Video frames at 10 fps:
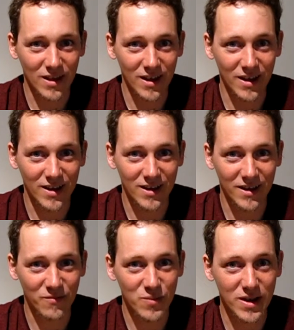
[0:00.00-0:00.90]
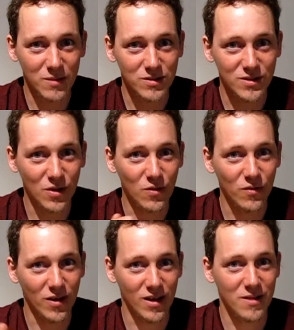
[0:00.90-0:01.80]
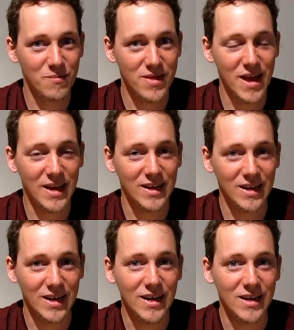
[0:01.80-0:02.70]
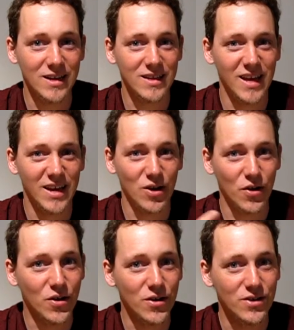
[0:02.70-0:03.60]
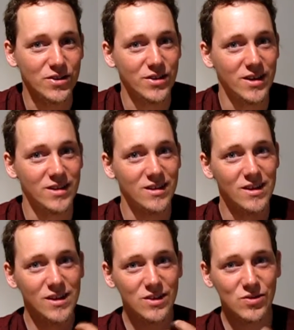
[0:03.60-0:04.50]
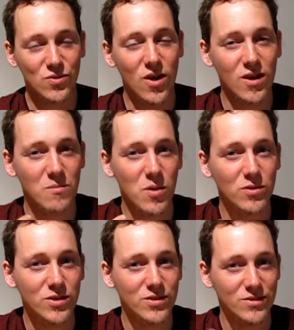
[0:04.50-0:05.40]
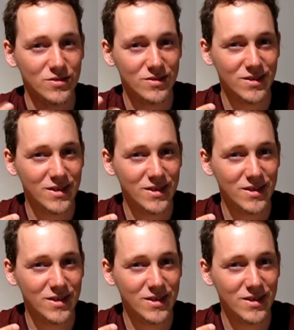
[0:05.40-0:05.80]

And I've been able to overcome that need, that urge, that strong emotional